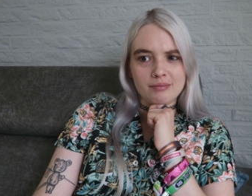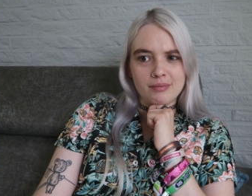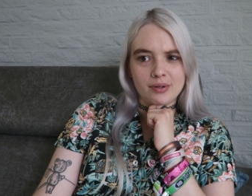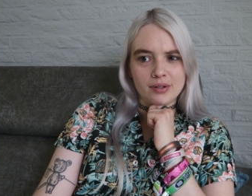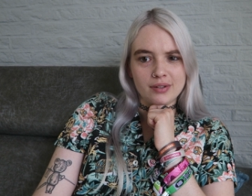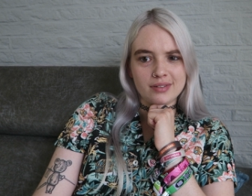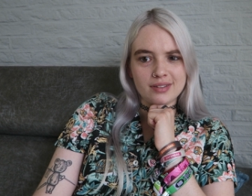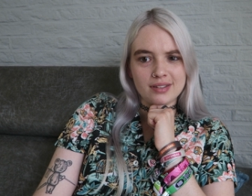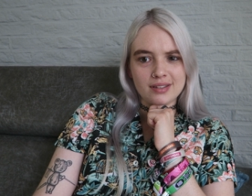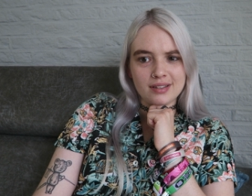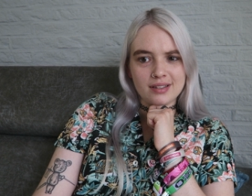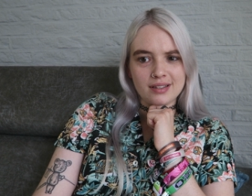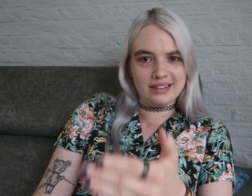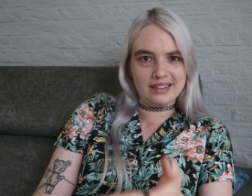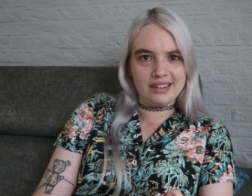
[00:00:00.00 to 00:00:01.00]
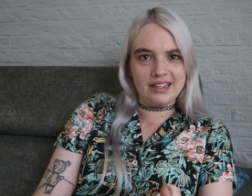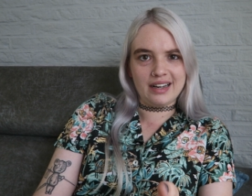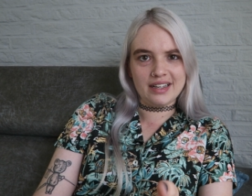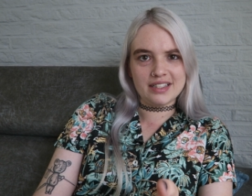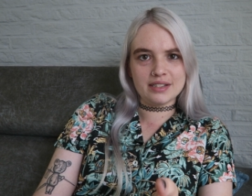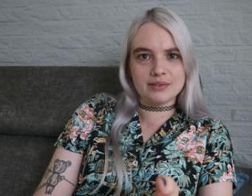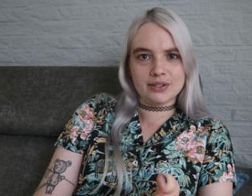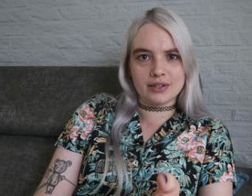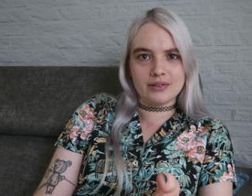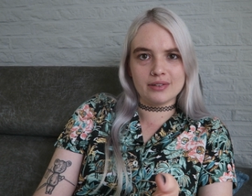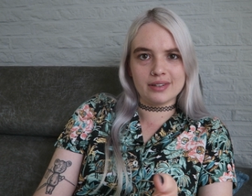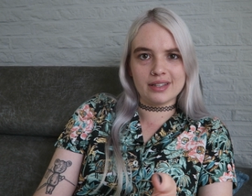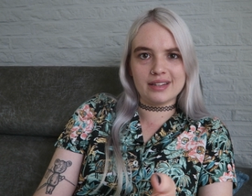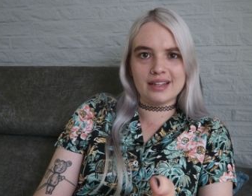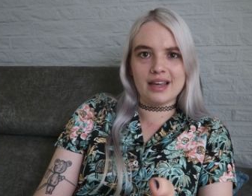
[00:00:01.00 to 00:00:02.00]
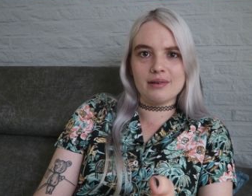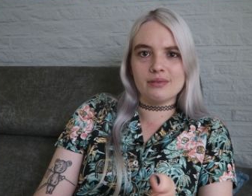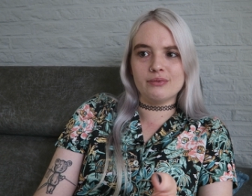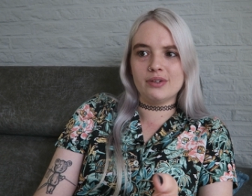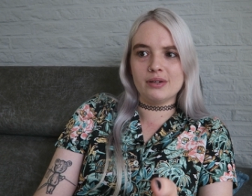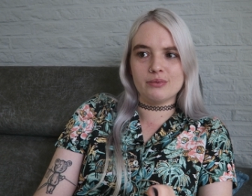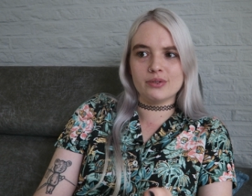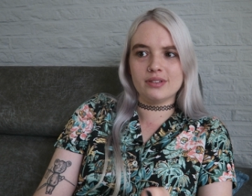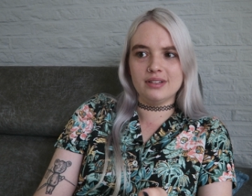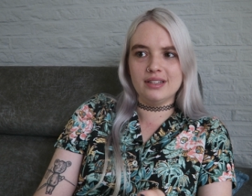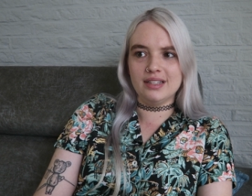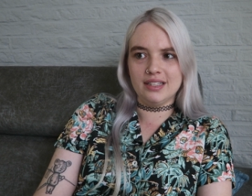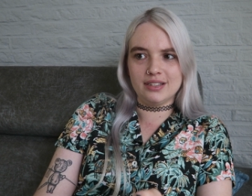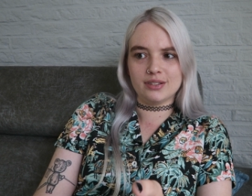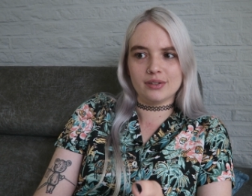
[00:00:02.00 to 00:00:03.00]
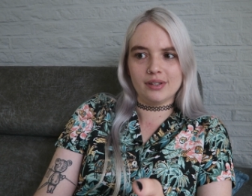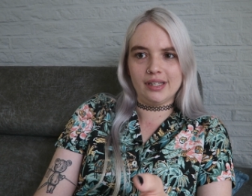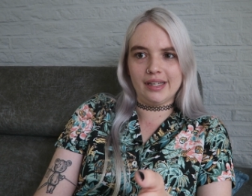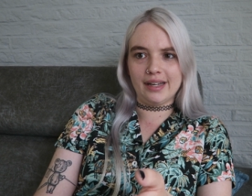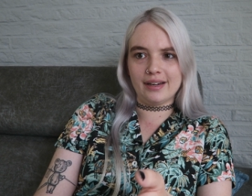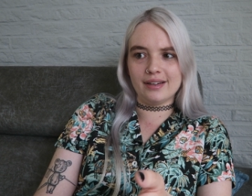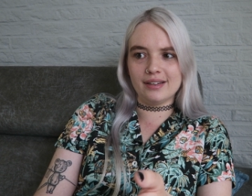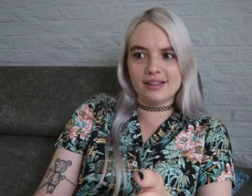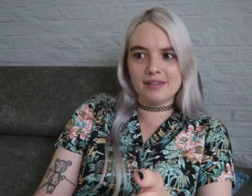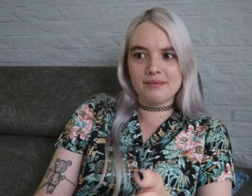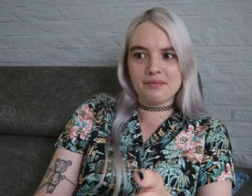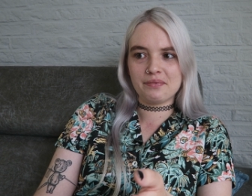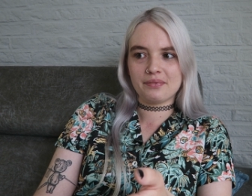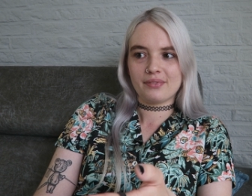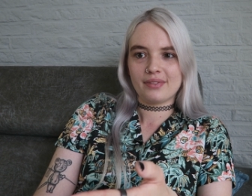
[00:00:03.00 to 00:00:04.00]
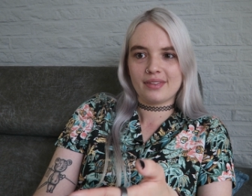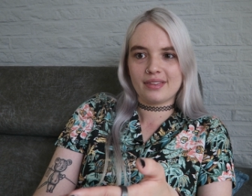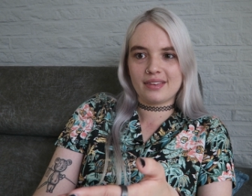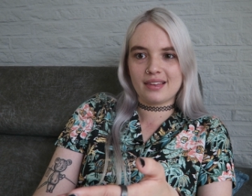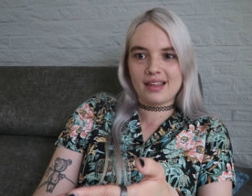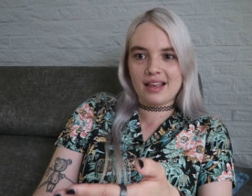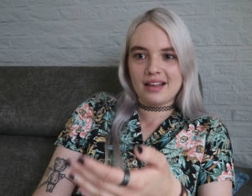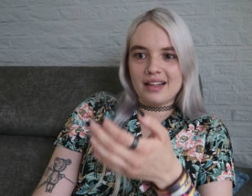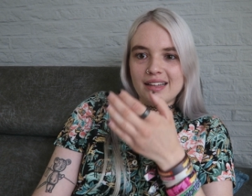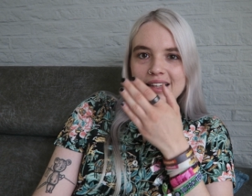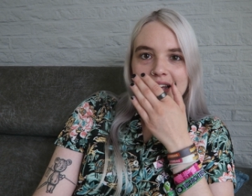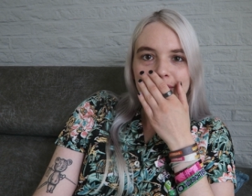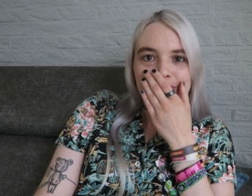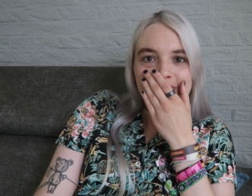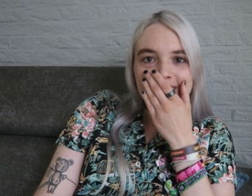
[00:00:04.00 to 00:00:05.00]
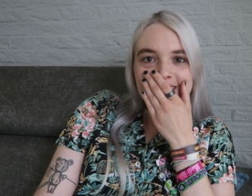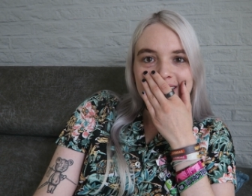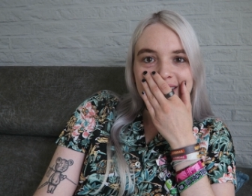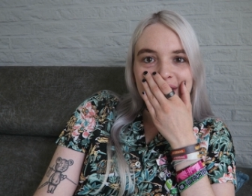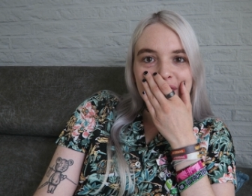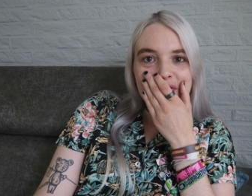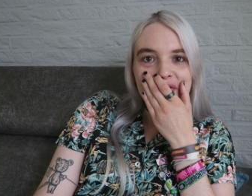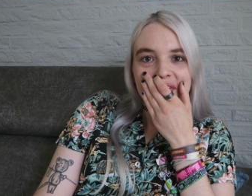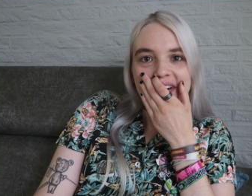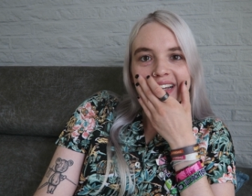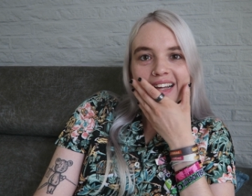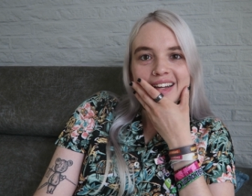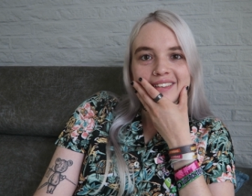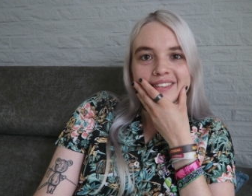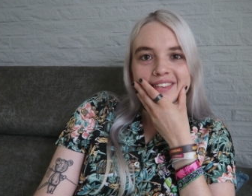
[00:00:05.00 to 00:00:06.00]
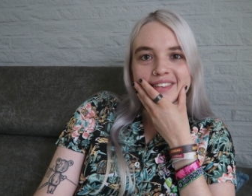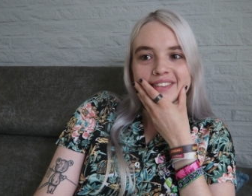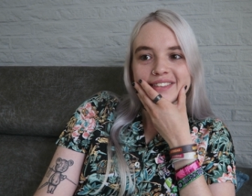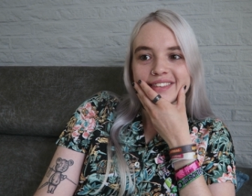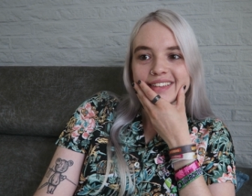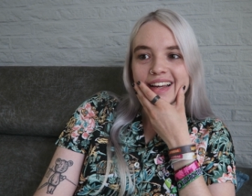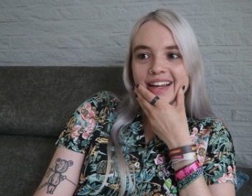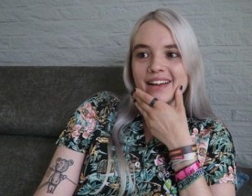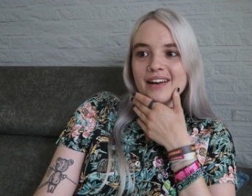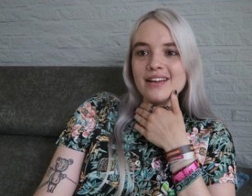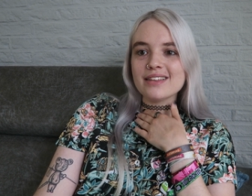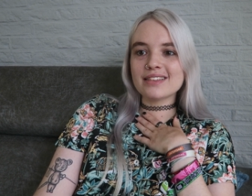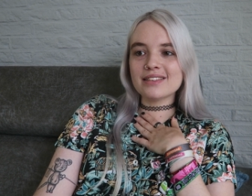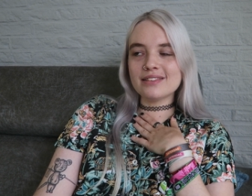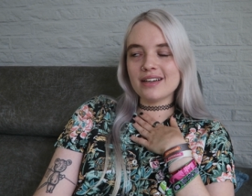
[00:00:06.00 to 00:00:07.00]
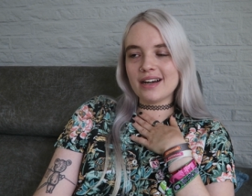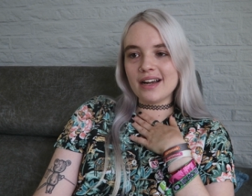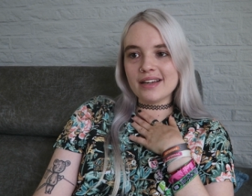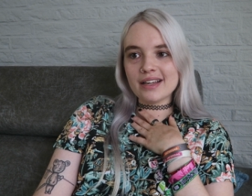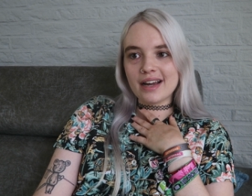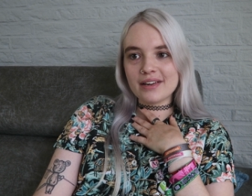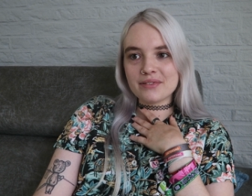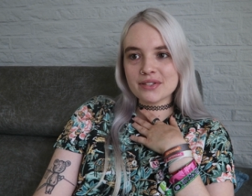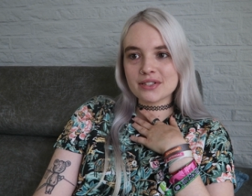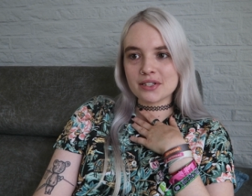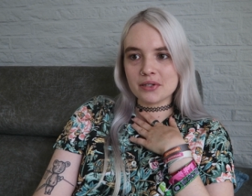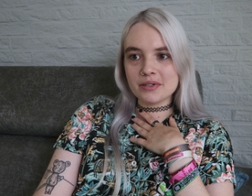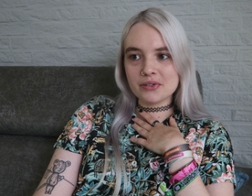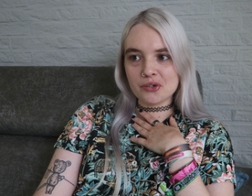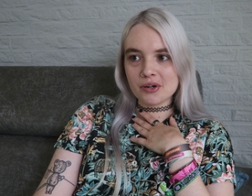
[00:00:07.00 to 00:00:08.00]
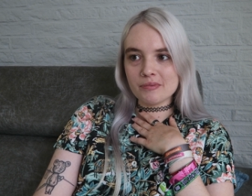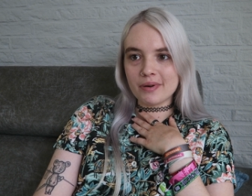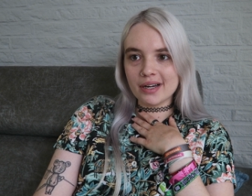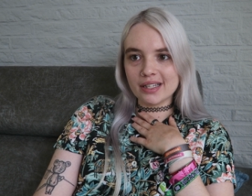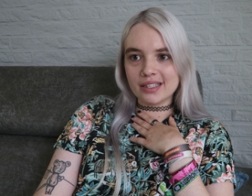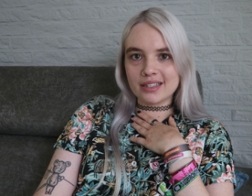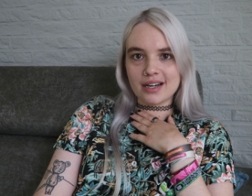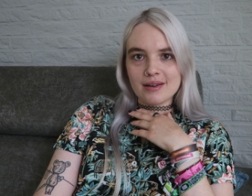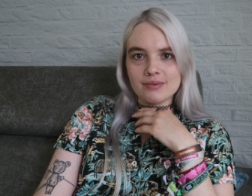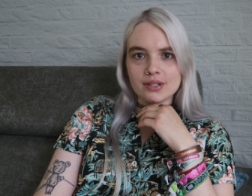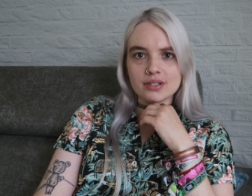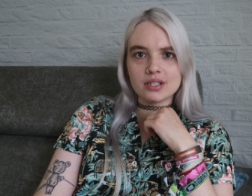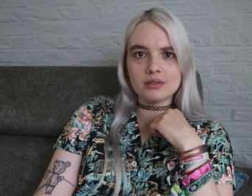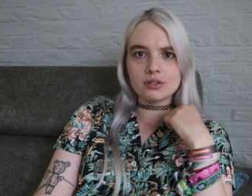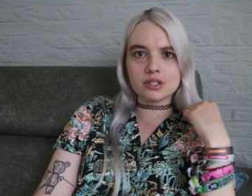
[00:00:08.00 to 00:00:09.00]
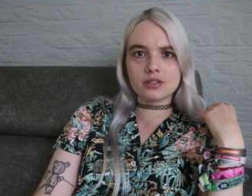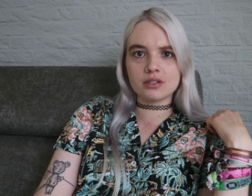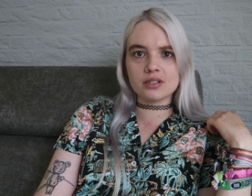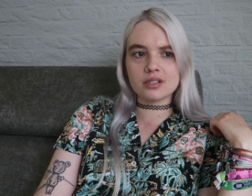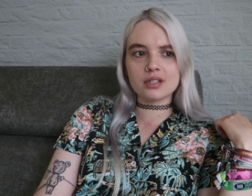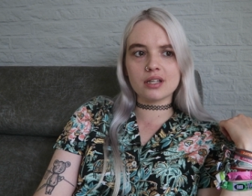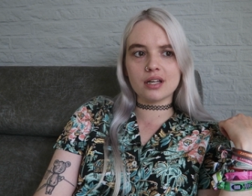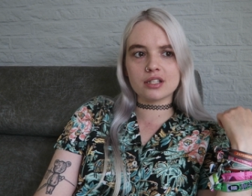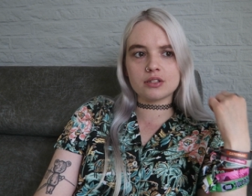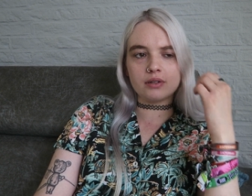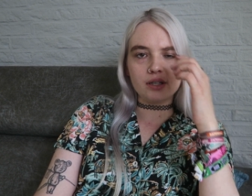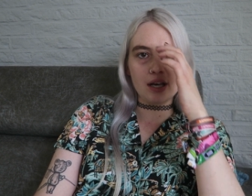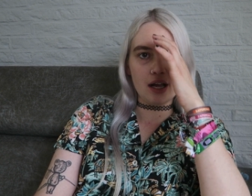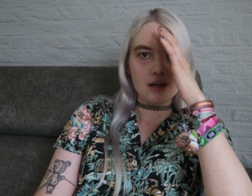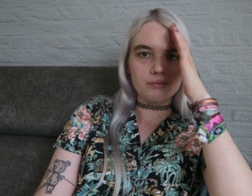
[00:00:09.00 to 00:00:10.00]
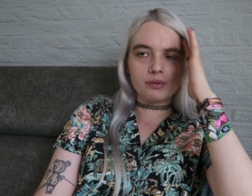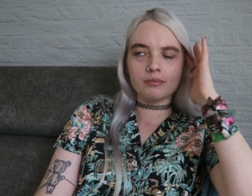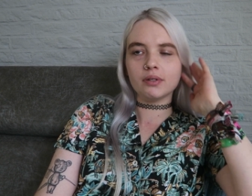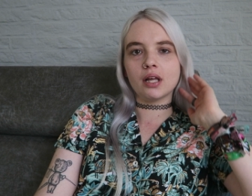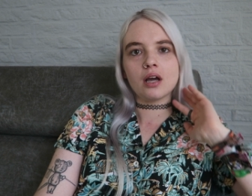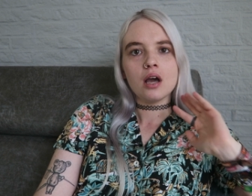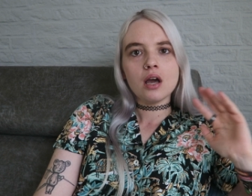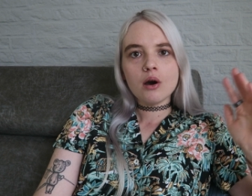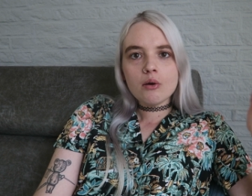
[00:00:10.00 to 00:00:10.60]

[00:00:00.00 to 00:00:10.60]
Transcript: but the guy she was going on a date with was literally there. That felt so fucking rude. And also, I, I was so annoyed by the guy because he was constantly like trying to help her and be like,